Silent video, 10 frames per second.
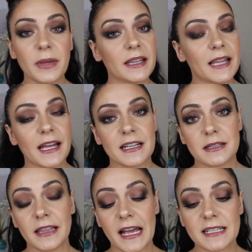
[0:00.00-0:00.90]
but
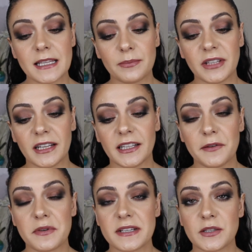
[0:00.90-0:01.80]
last update
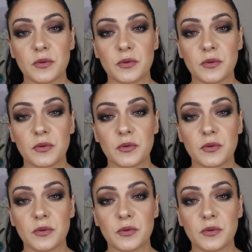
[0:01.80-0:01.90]
it was